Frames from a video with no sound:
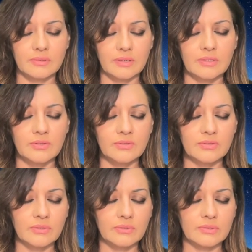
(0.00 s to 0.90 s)
And new
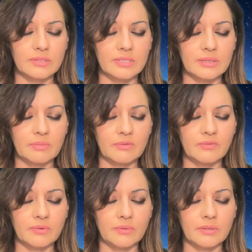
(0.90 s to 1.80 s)
souls are stepping
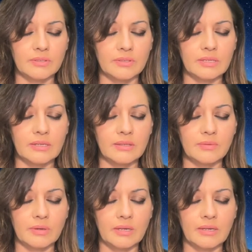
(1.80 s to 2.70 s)
forward to lead the
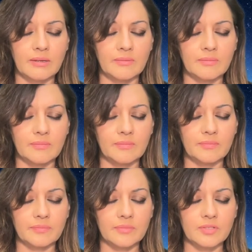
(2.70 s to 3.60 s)
way,
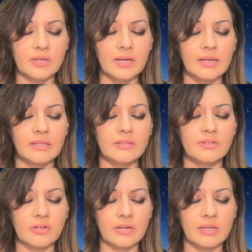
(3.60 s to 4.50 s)
to guide the
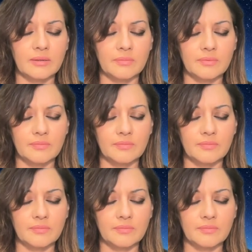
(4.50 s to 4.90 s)
tribe,